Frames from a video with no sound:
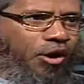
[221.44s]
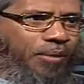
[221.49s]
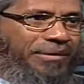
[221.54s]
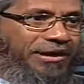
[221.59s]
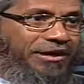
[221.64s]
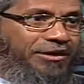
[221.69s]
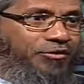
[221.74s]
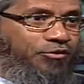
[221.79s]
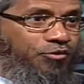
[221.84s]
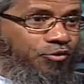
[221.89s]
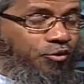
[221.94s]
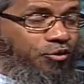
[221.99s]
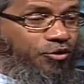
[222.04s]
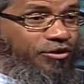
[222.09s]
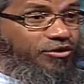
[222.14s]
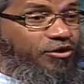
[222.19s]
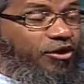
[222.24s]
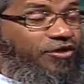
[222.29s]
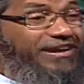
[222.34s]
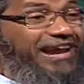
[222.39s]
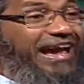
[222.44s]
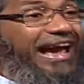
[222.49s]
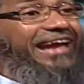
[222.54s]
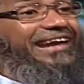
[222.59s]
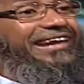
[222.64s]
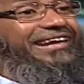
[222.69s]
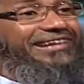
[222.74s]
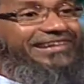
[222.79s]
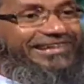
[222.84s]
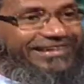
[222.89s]
common code on
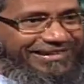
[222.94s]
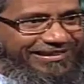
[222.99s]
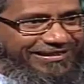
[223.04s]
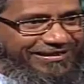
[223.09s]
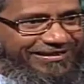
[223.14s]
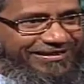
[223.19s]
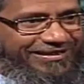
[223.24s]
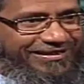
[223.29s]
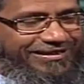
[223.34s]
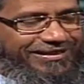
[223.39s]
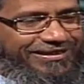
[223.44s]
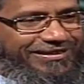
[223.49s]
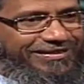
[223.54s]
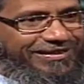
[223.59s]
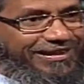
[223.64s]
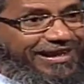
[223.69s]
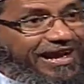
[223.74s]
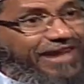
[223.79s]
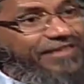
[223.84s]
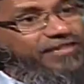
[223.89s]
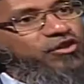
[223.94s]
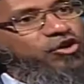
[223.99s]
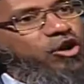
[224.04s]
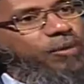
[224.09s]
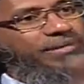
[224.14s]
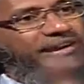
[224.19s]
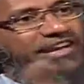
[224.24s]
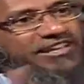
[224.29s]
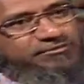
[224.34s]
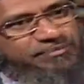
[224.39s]
identity. There are other
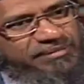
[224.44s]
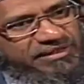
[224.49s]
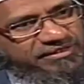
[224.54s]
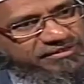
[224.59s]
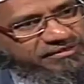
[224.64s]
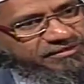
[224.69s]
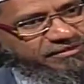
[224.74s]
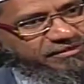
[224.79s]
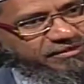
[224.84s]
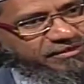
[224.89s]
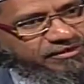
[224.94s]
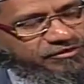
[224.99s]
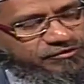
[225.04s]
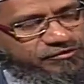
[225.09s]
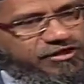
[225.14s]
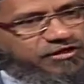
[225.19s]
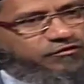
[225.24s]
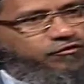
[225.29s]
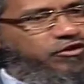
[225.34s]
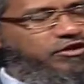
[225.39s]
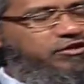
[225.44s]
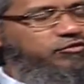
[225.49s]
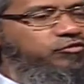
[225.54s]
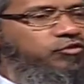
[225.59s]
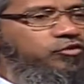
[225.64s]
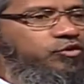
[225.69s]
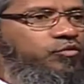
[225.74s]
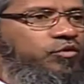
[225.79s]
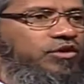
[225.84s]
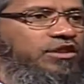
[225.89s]
common aspects. This, what I
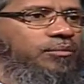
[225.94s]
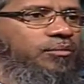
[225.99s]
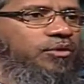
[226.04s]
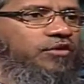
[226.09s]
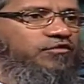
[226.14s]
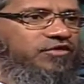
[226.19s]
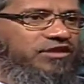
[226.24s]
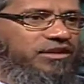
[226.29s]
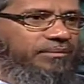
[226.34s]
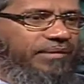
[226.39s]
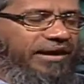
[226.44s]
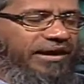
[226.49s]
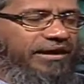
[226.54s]
told you, was about for the